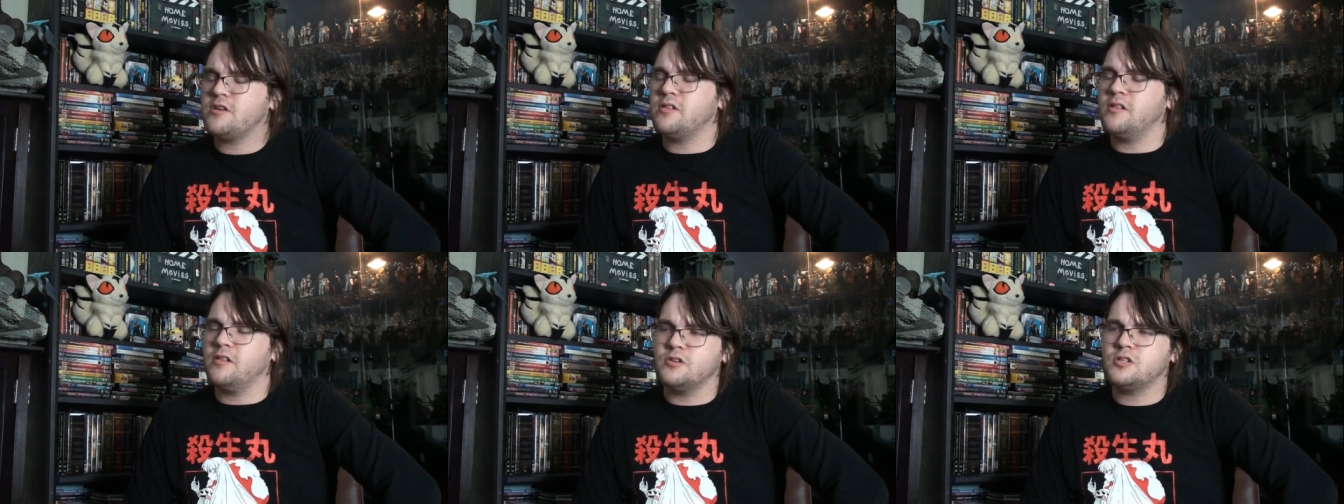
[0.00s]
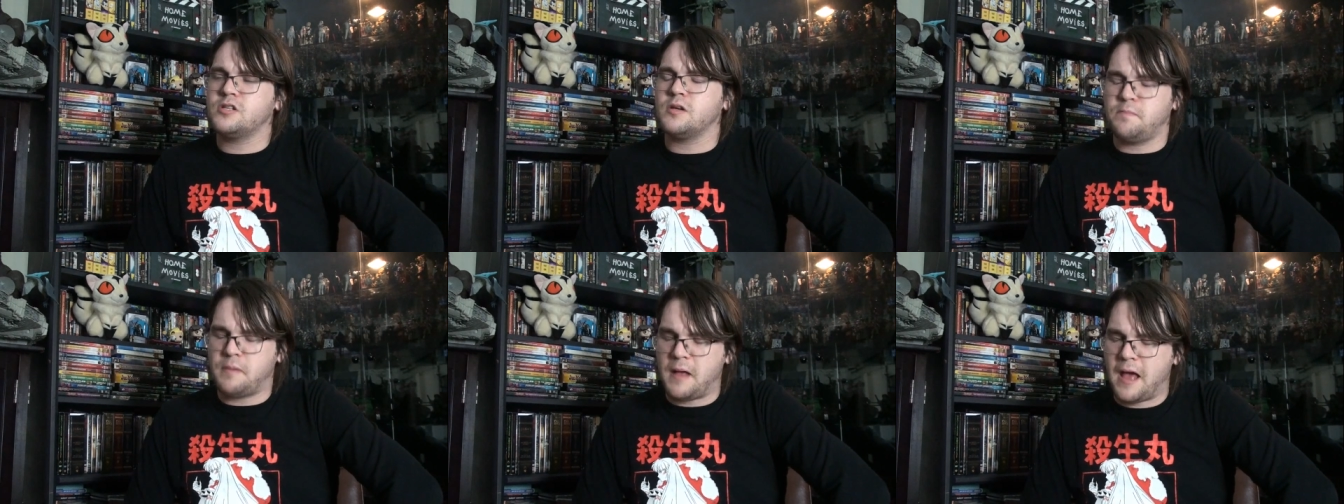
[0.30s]
you
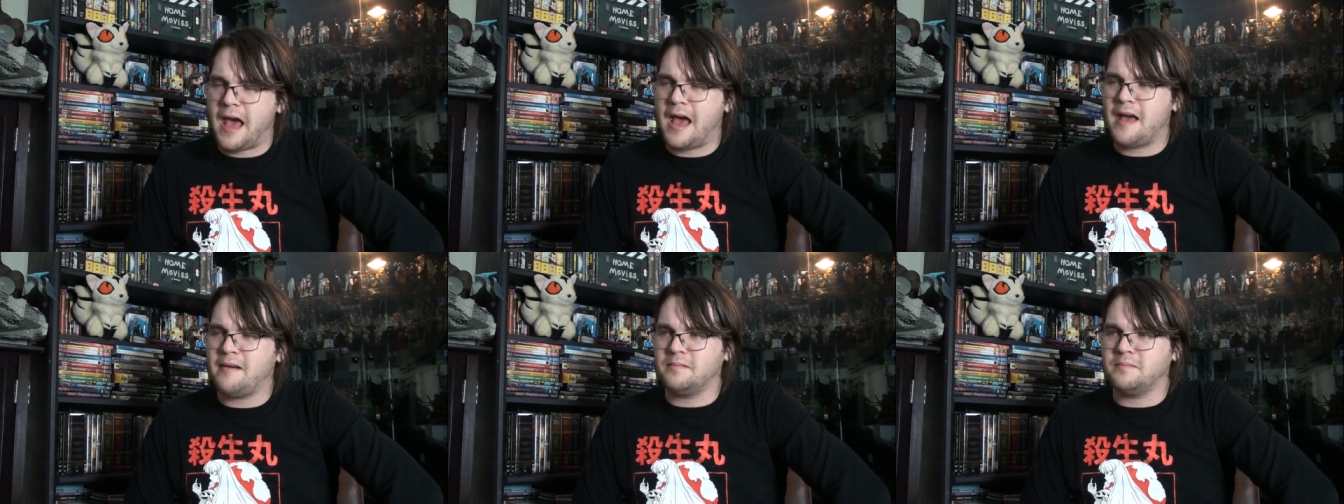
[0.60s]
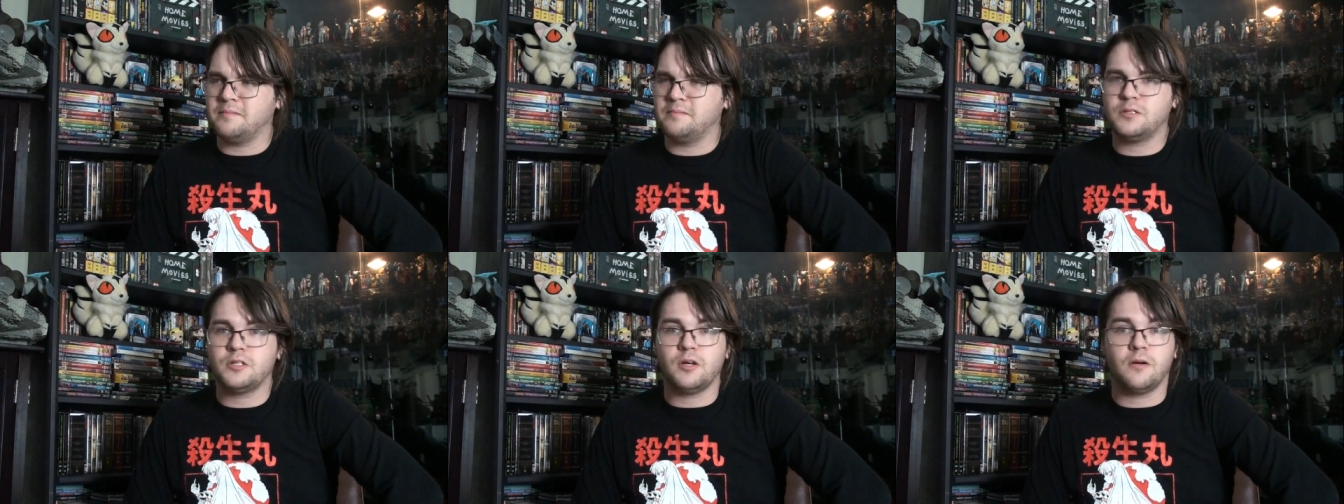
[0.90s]
lose a pet,
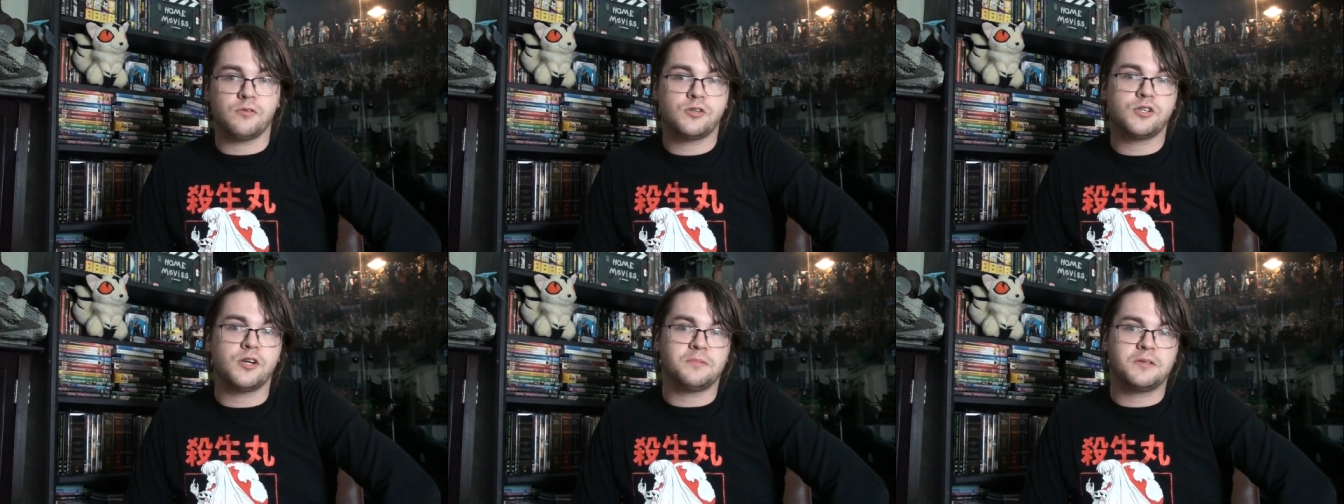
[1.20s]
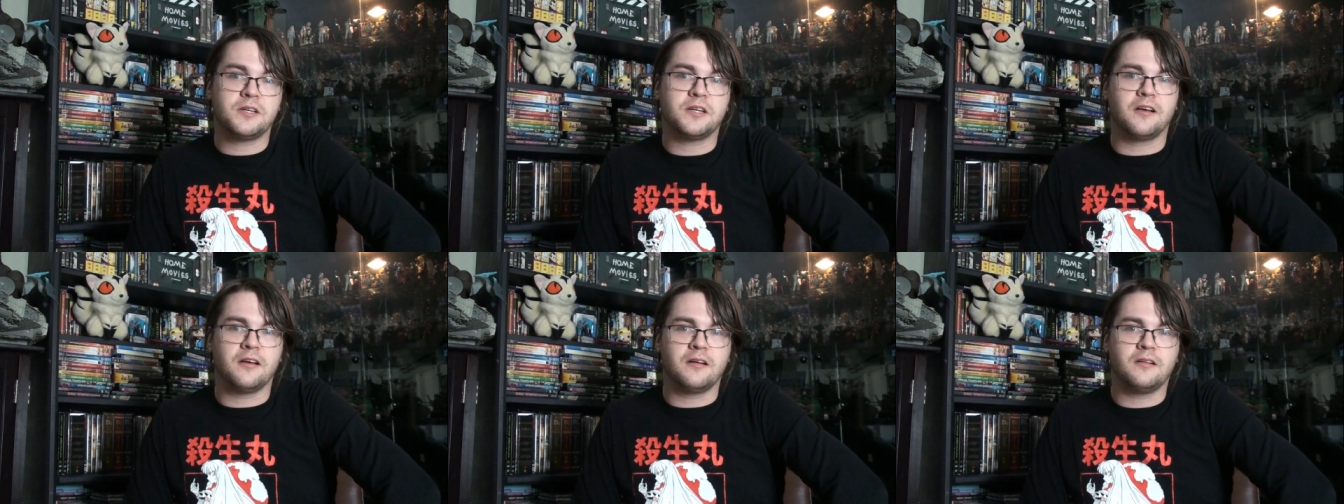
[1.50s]
don't jump
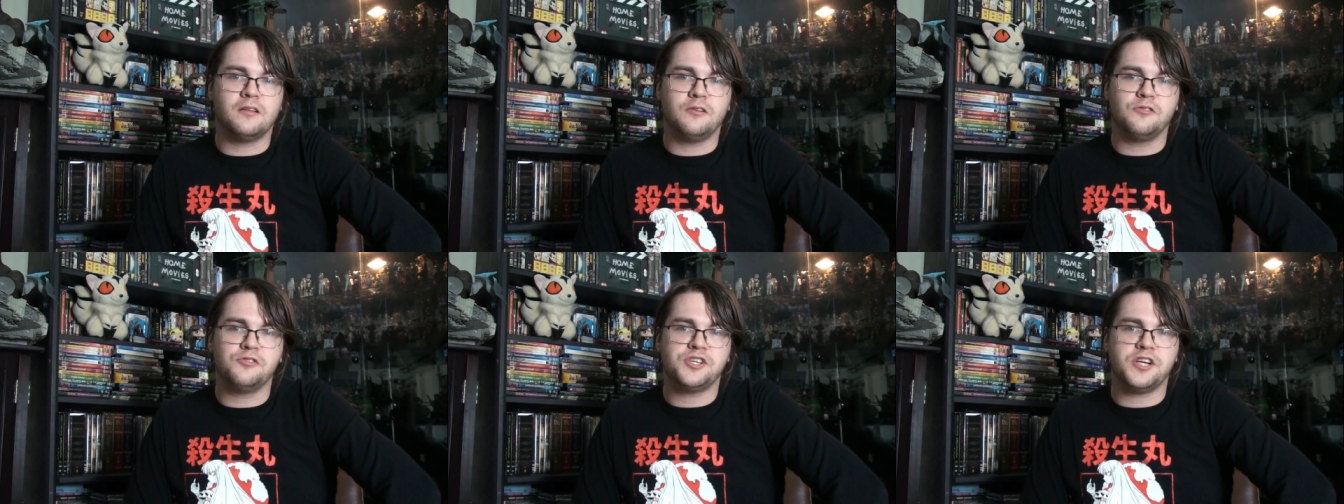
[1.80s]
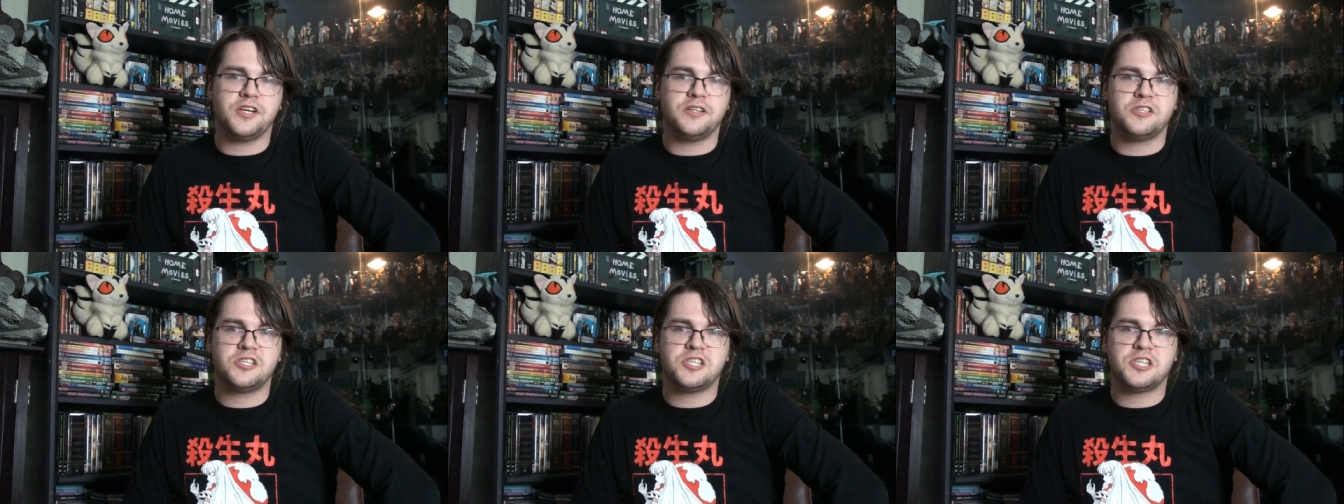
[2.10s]
to
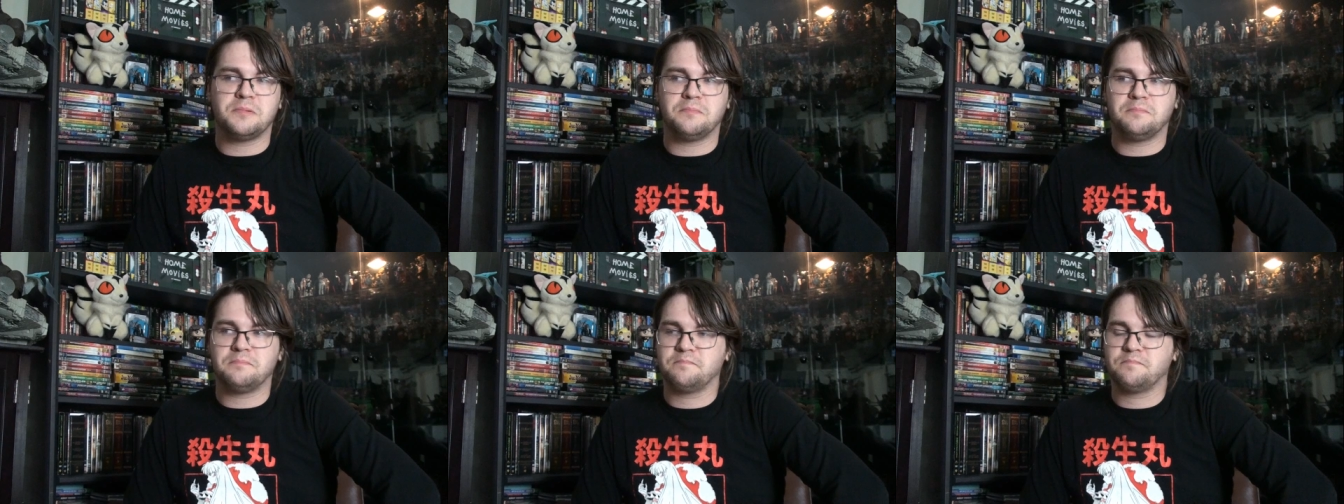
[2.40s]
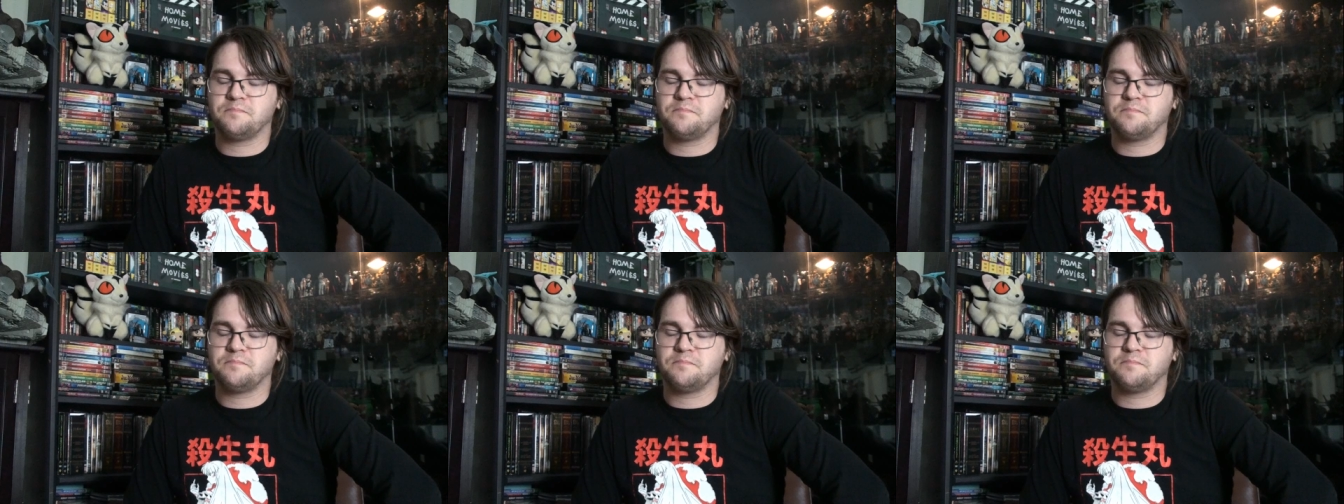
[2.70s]
conclusions.